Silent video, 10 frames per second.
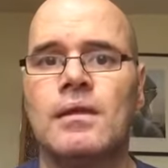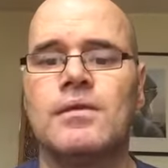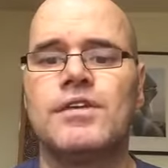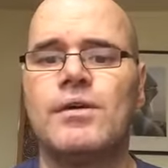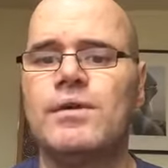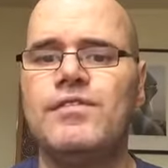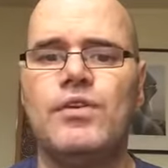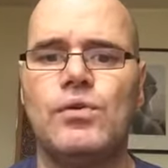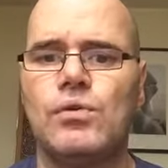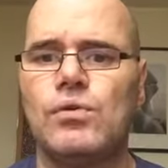So if
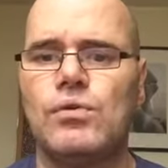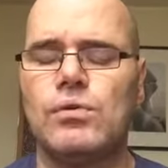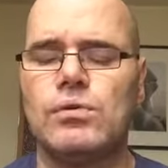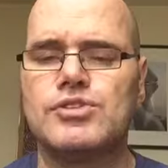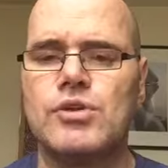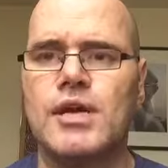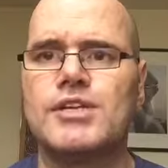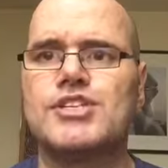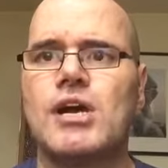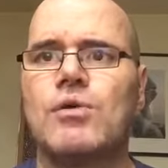you're trying to
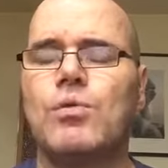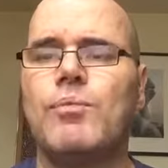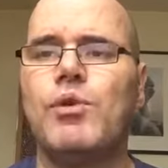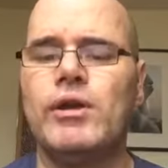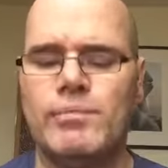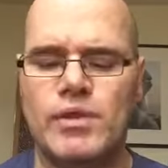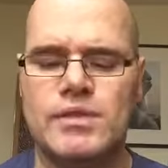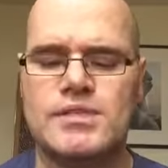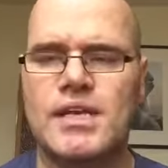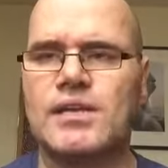juggle
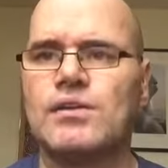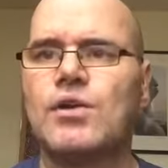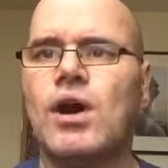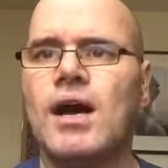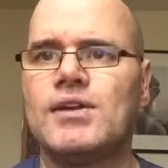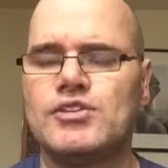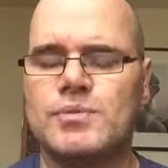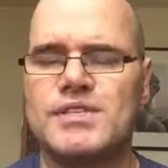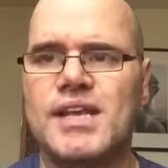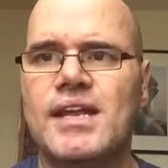appointments and you're not
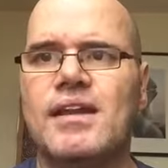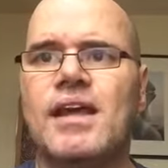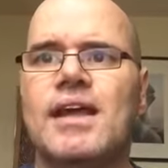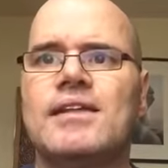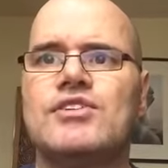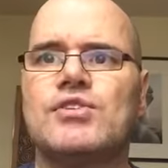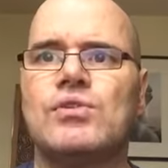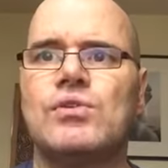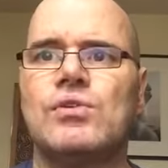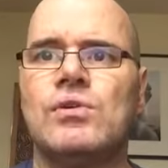100% and
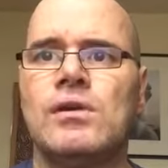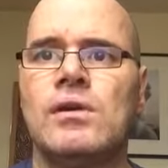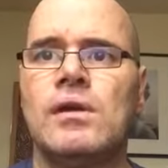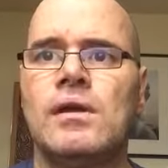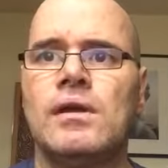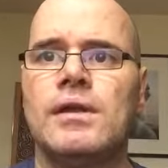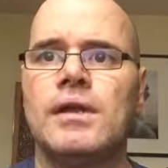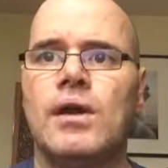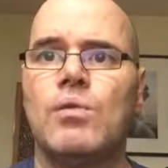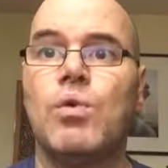you're, you
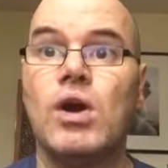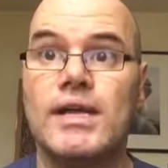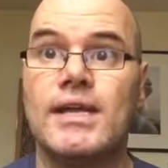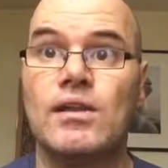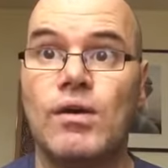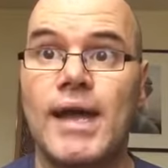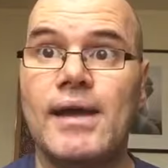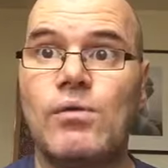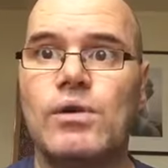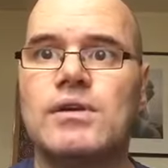know, working long
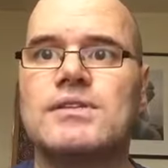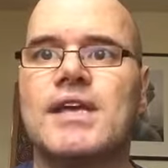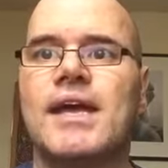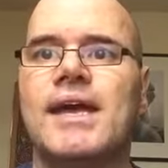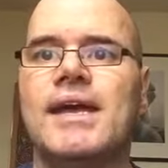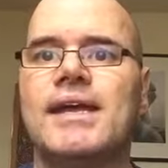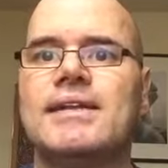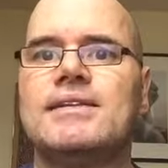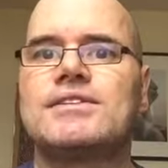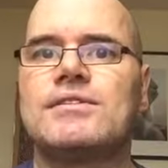hours
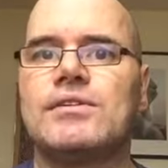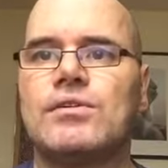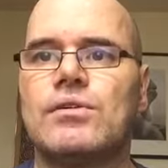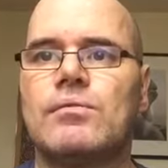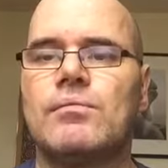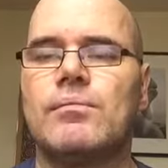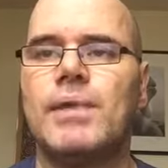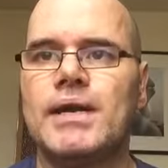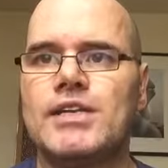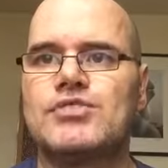and you've got
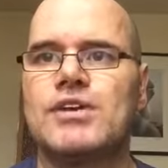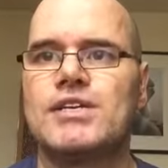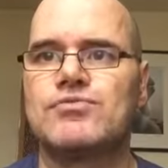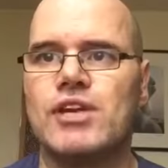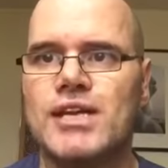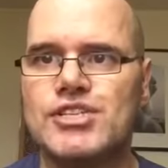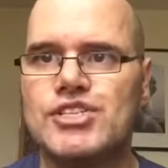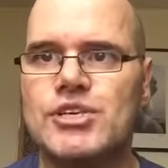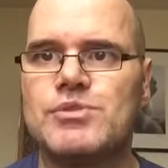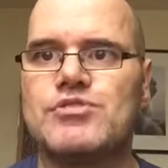money stress,
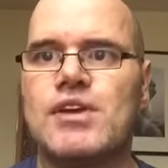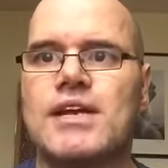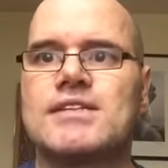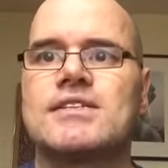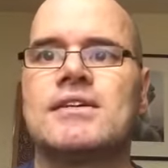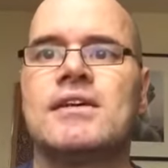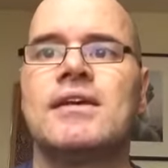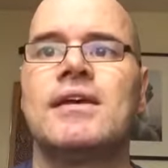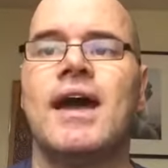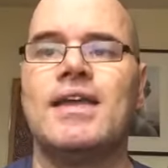relationship stress,
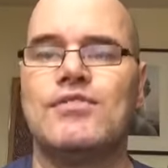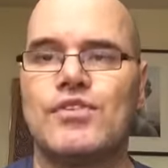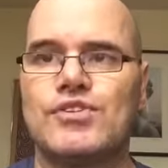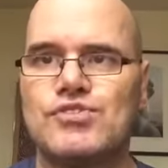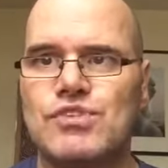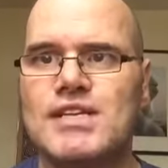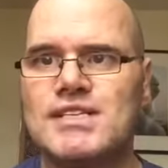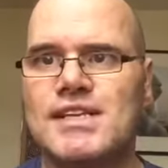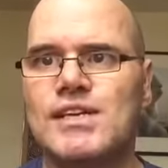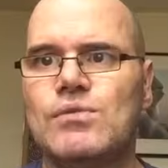and you've got the stress of
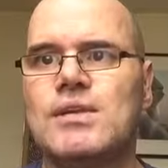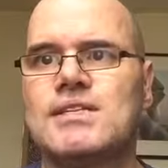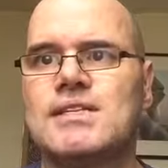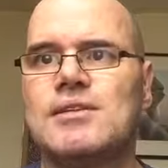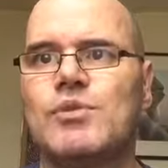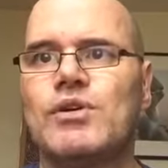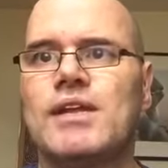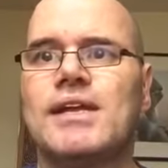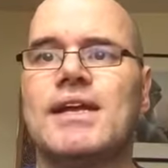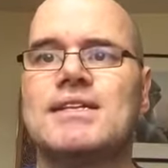the illness in the
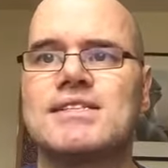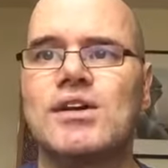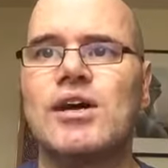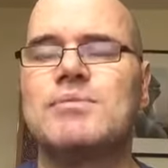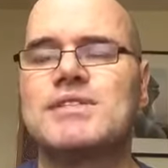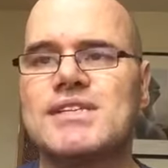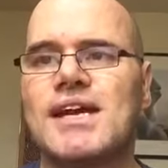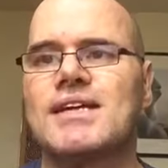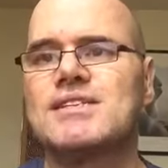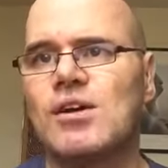body, it's time to
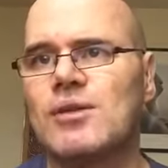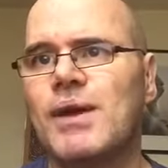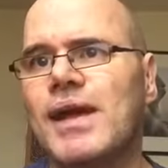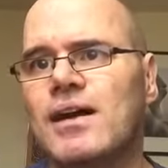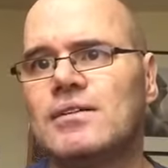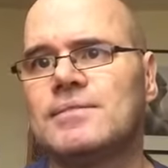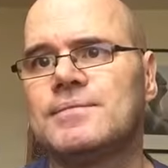take time out.